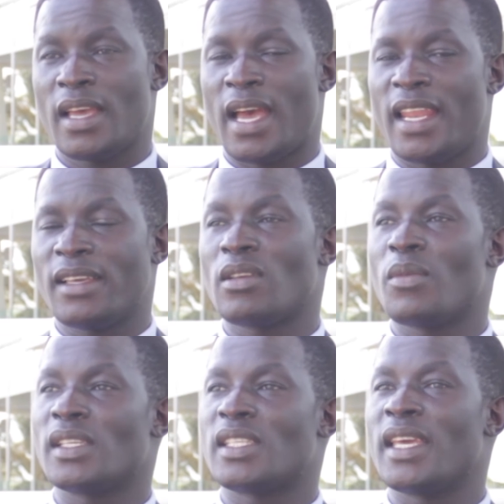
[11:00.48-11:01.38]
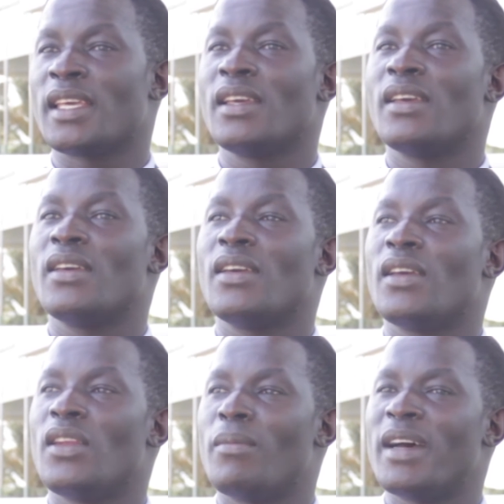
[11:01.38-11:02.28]
And that's why we are saying,
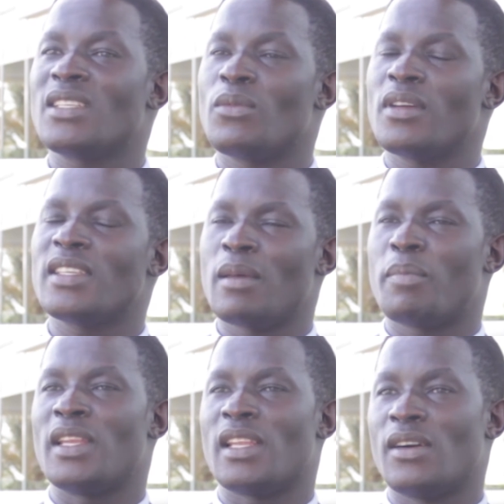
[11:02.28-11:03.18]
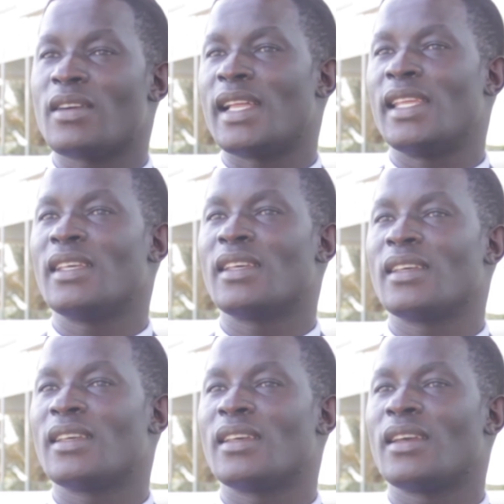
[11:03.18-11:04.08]
no matter what happened locally,
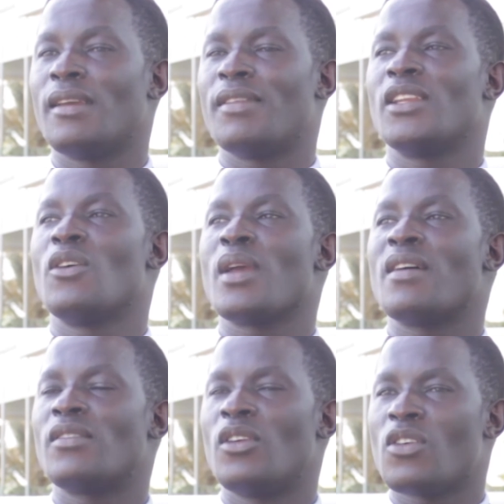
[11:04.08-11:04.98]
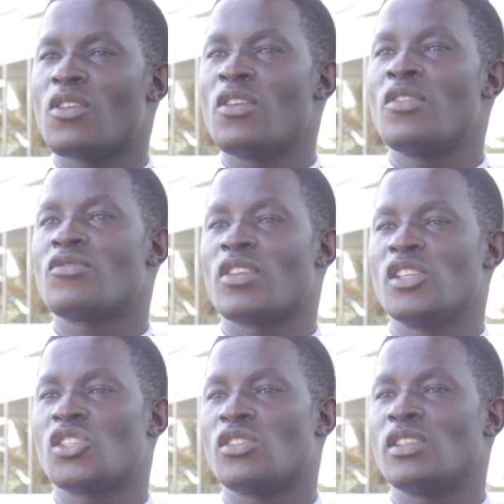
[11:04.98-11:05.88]
even though we have local
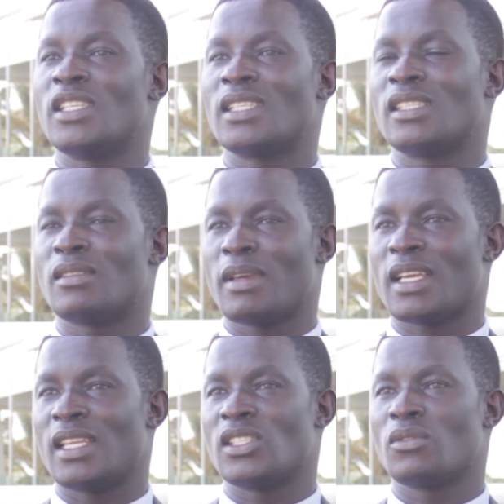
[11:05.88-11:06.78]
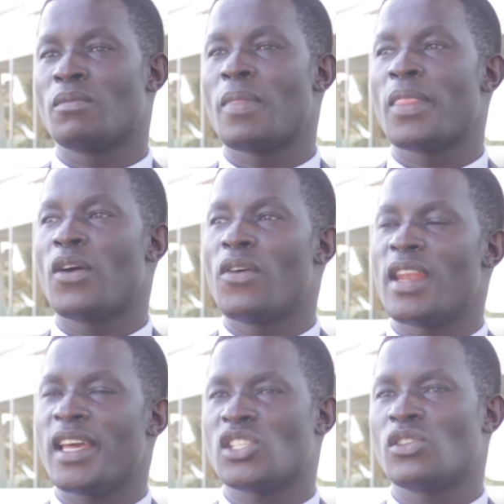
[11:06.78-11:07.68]
traditional justice mechanism or
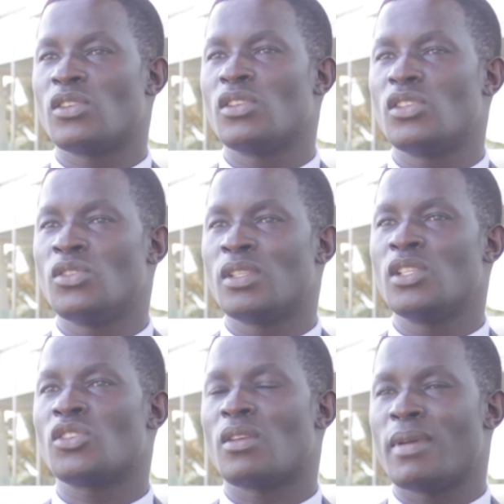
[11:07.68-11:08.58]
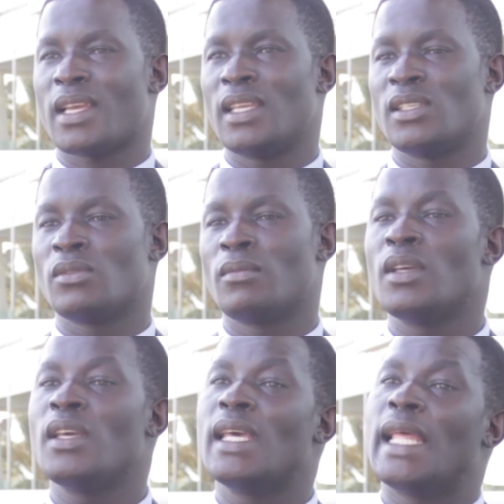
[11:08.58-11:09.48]
national judicial mechanism,
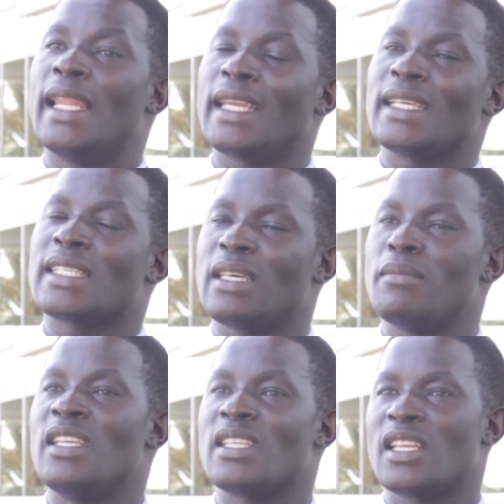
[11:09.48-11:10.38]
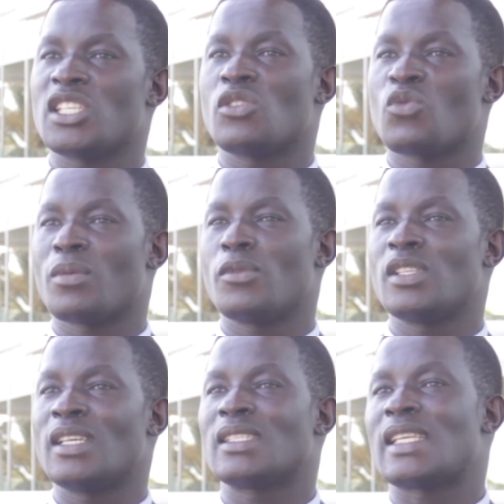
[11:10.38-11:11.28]
let us keep the international criminal
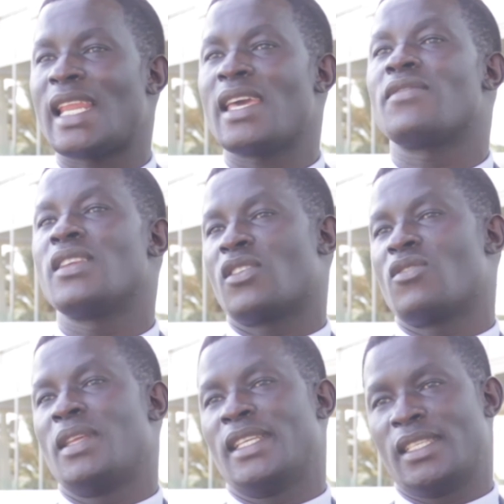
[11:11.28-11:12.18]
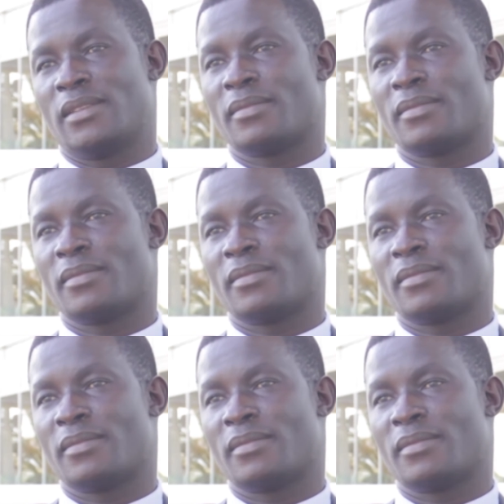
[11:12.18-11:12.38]
justice alive in the community.